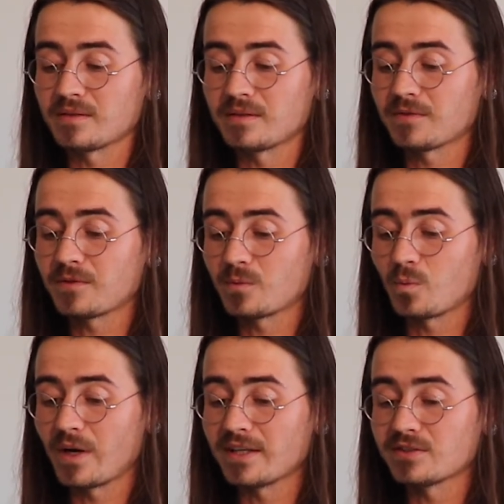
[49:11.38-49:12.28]
different
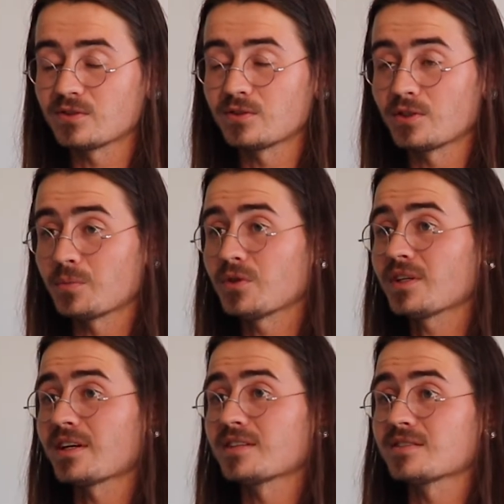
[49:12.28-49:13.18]
ways to
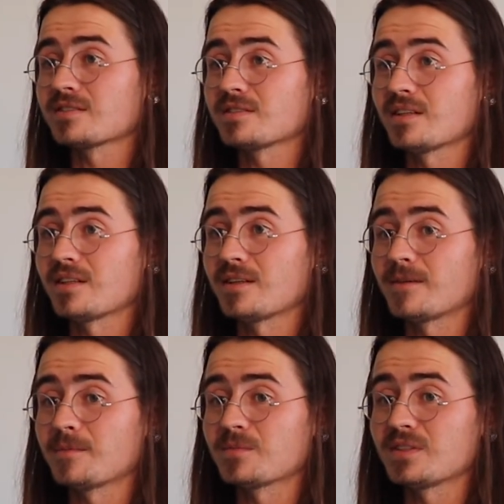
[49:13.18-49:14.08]
communicate,
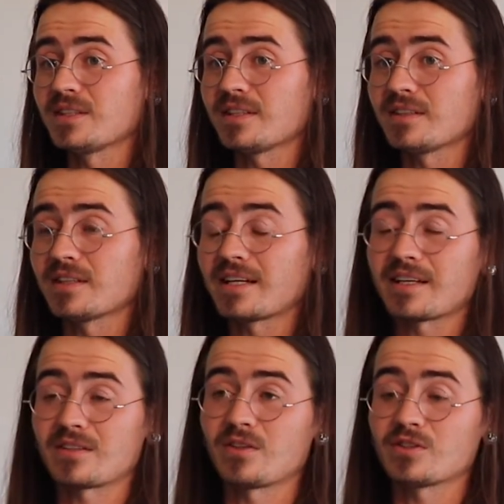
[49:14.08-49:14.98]
seeking that
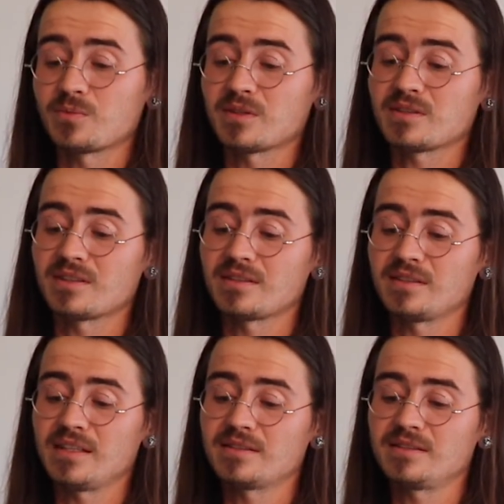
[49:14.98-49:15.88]
acknowledgement and
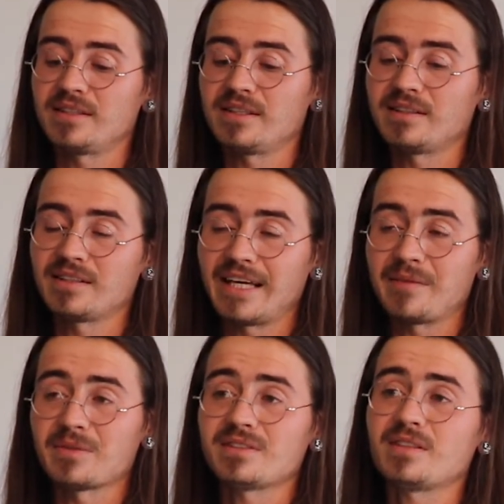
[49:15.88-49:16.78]
yet seeking the
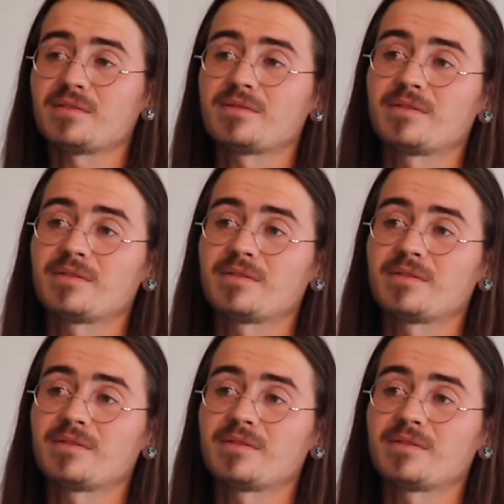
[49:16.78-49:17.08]
game itself.